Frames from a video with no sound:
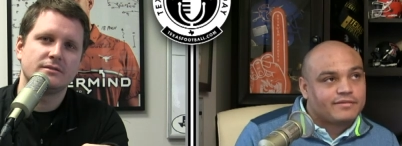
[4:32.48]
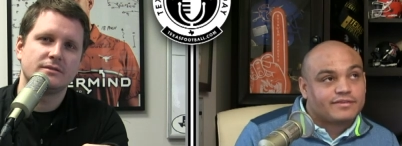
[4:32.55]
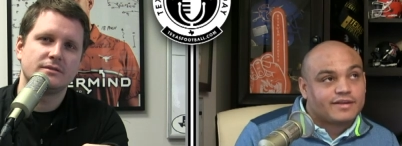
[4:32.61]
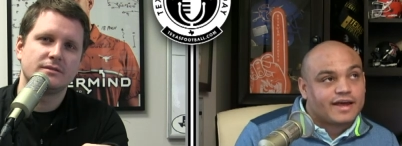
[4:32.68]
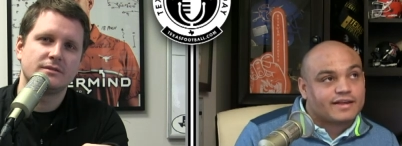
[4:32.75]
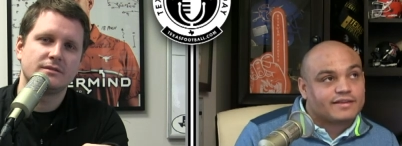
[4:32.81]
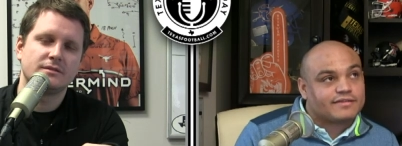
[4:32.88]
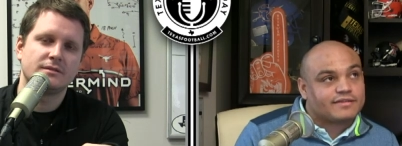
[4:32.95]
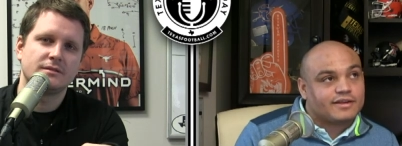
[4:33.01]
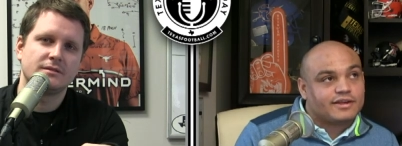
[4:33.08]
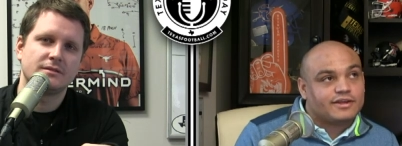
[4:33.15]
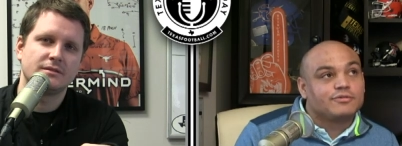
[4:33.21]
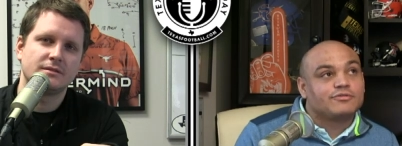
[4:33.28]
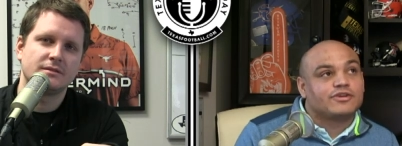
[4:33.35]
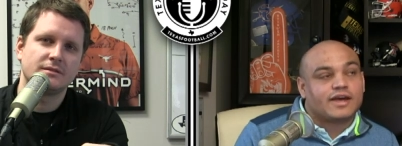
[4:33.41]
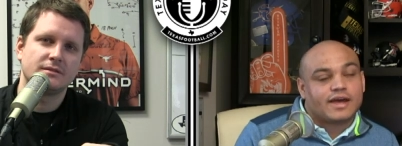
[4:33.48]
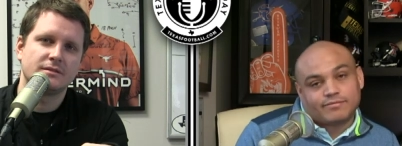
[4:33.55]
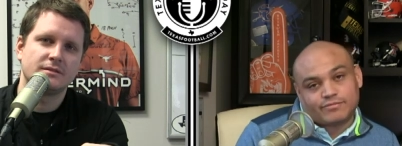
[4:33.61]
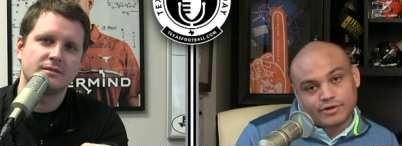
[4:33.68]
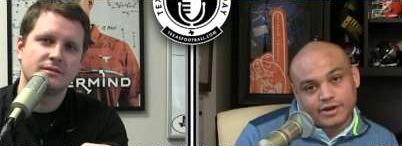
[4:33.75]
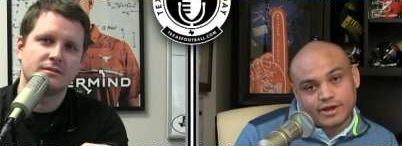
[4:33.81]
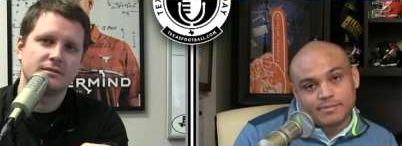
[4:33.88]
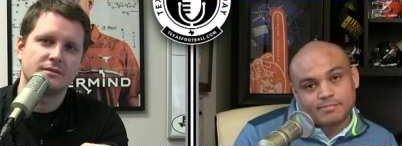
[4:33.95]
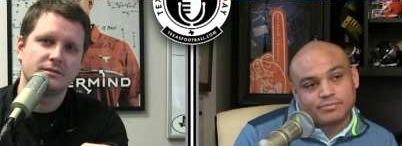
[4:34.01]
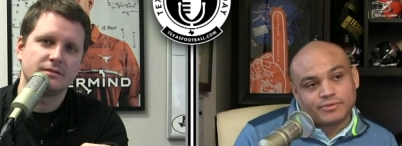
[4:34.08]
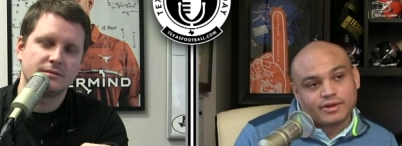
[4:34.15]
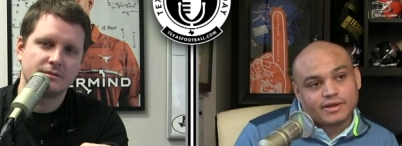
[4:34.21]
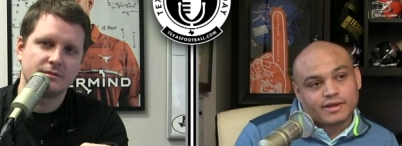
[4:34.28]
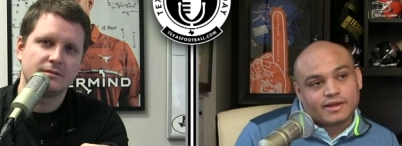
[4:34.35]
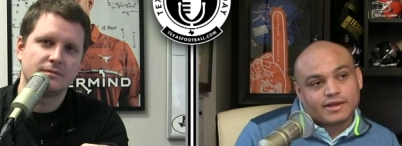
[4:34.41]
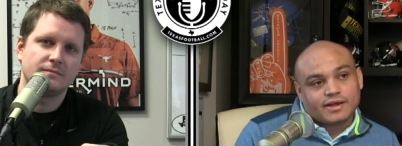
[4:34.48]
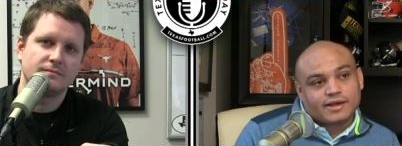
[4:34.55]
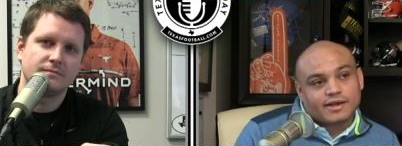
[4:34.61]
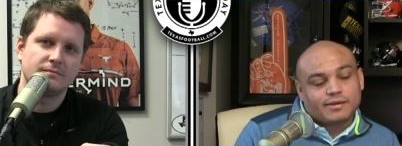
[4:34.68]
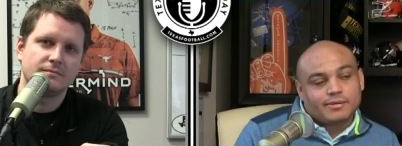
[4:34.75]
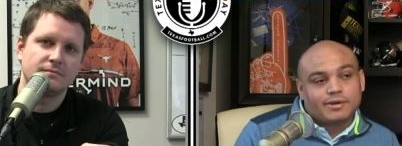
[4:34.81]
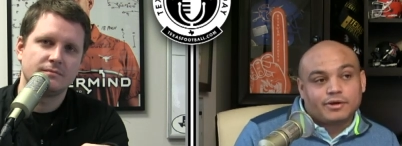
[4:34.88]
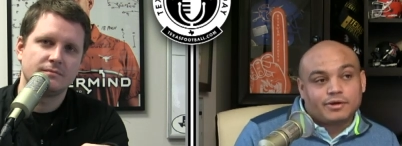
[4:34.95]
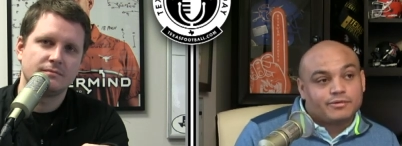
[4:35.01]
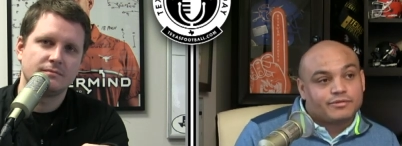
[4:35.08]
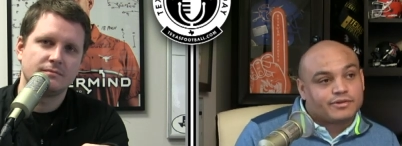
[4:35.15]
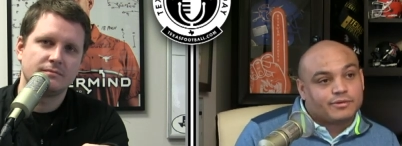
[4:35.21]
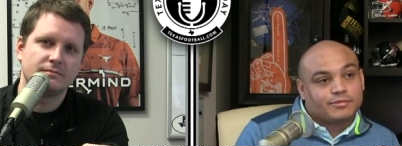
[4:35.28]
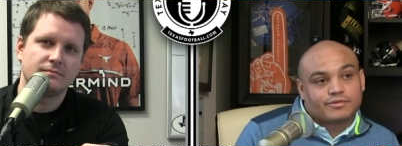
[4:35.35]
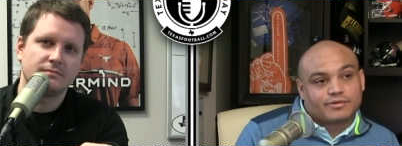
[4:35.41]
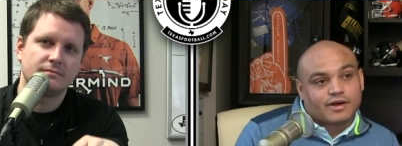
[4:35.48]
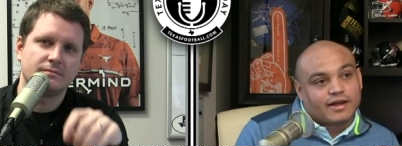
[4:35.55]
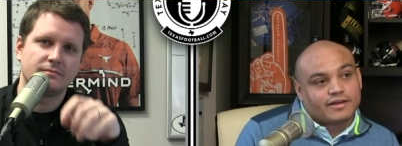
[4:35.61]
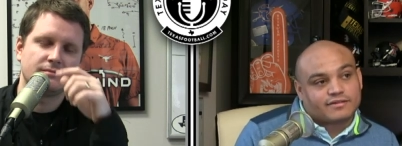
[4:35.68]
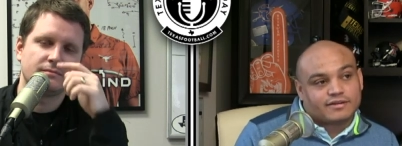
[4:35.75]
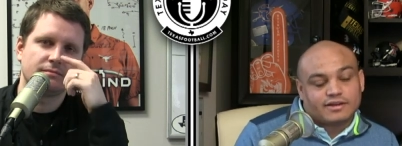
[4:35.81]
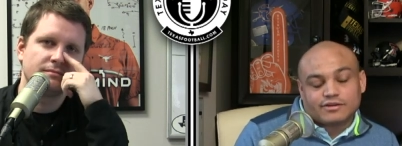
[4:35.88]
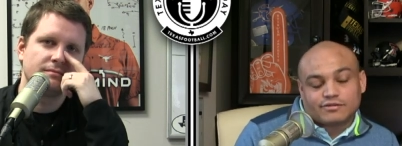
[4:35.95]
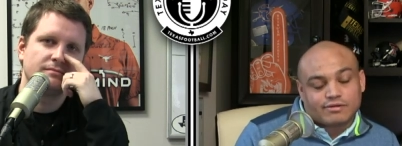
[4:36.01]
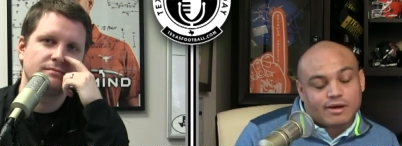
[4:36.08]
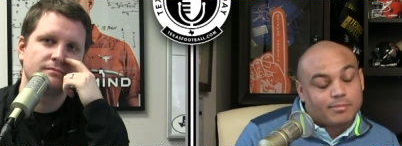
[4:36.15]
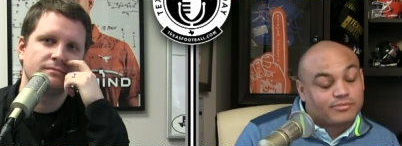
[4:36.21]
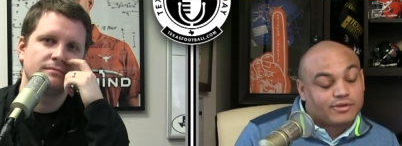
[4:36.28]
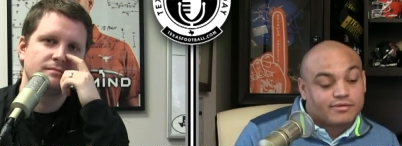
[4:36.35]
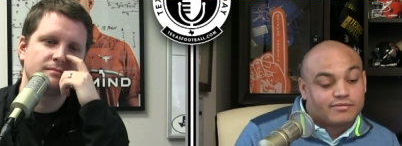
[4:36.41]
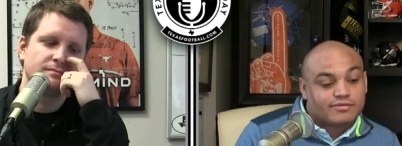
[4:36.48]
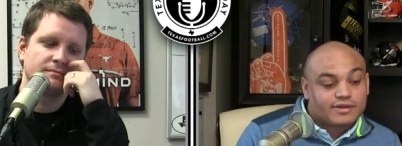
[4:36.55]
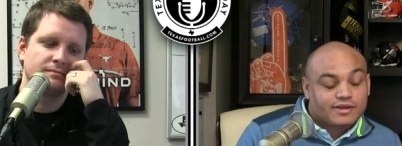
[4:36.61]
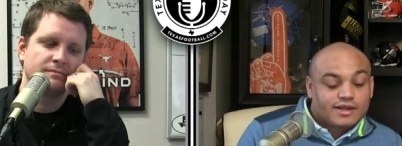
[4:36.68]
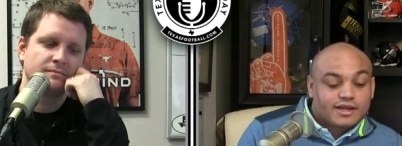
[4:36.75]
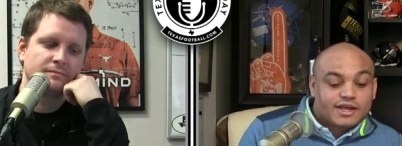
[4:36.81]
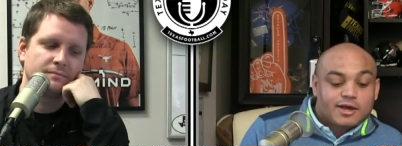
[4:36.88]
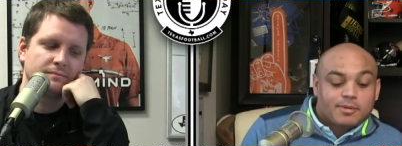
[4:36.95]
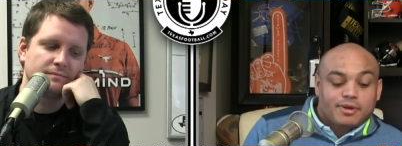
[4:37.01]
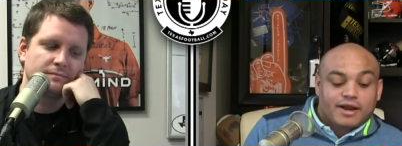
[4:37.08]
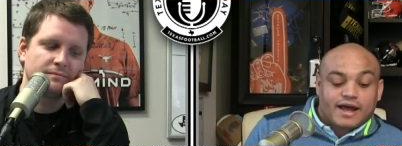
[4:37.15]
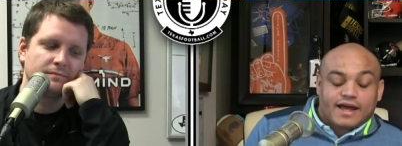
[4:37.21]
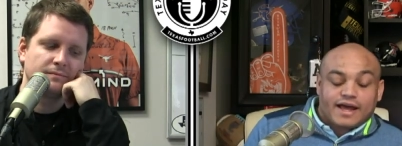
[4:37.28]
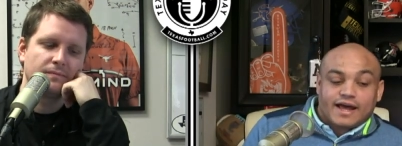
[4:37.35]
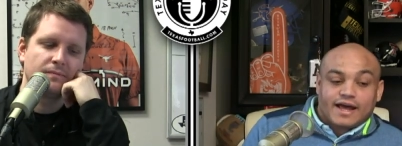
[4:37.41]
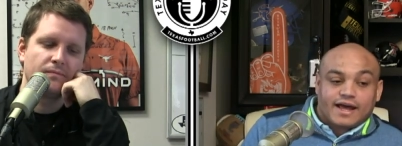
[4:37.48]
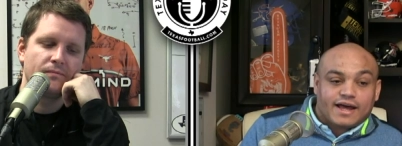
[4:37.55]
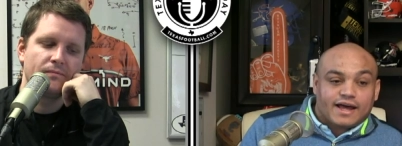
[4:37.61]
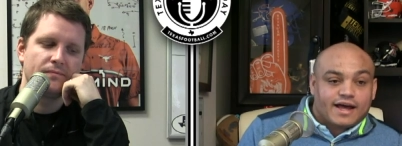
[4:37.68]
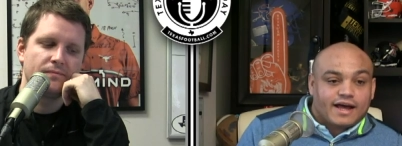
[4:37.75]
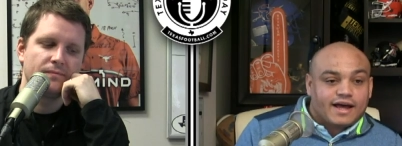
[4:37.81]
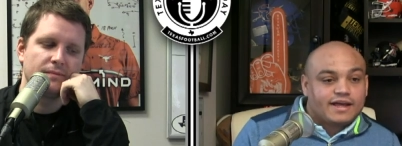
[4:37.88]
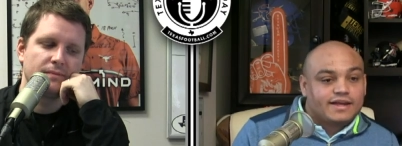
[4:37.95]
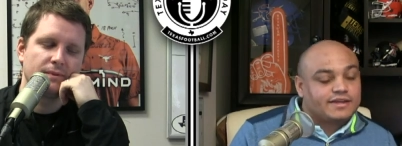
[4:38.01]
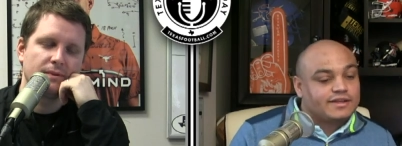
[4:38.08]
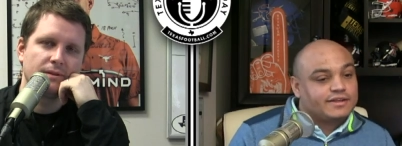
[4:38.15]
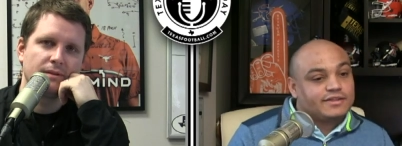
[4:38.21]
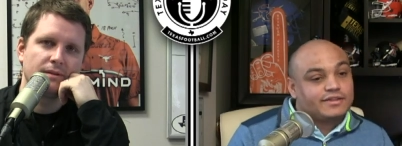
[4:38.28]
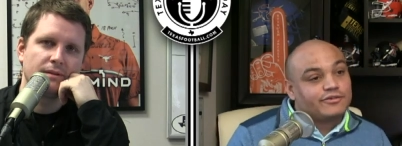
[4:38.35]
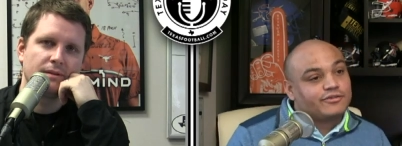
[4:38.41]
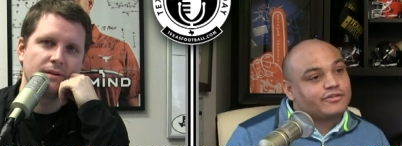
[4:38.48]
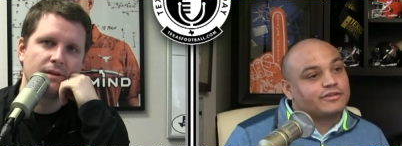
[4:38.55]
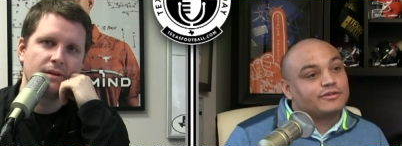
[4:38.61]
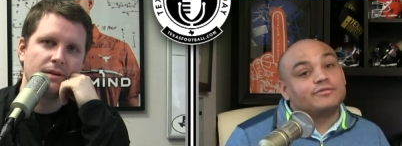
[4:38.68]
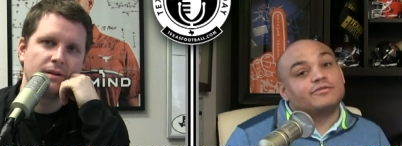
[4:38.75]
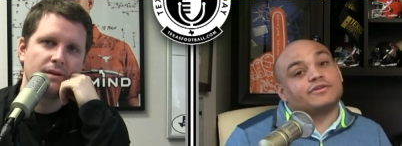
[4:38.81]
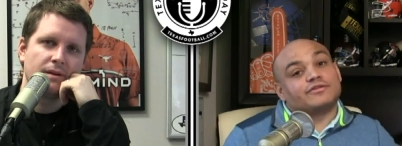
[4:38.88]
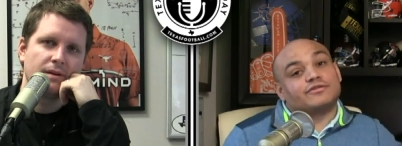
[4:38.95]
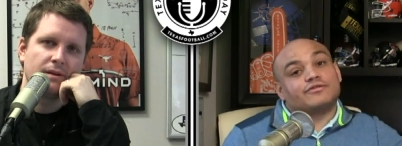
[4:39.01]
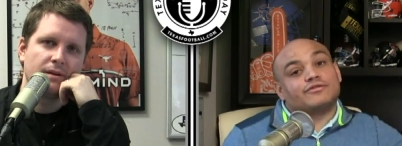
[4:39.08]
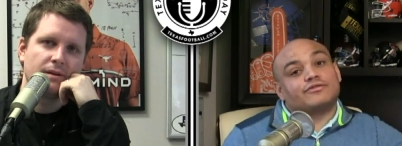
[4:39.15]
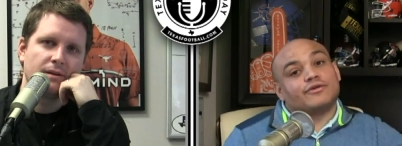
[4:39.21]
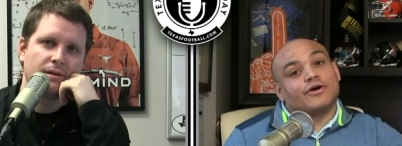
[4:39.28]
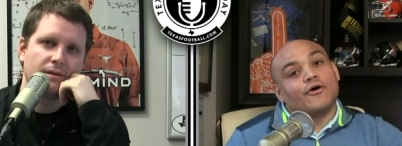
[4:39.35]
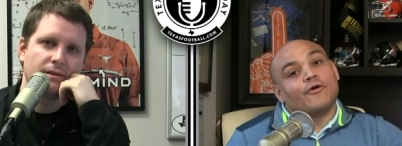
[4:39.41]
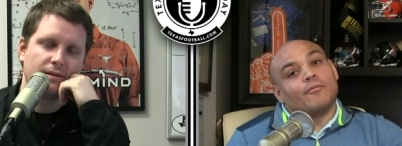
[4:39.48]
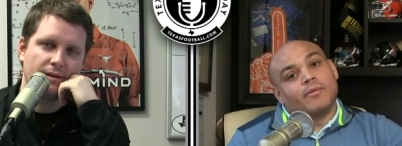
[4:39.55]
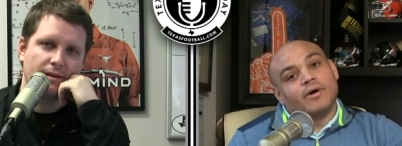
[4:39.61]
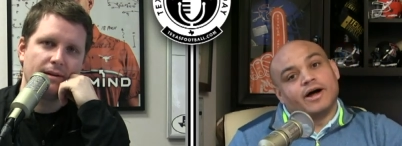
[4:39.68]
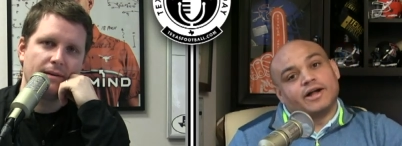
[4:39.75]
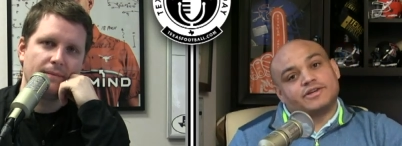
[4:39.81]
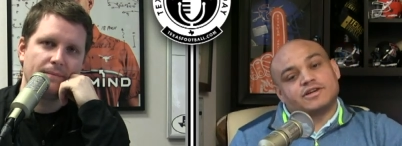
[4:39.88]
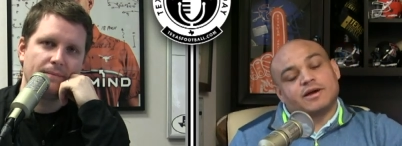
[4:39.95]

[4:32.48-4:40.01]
Speaker 1: sacks, huge game for him you know he was he was constantly disruptive, but I, I they're just losing so much.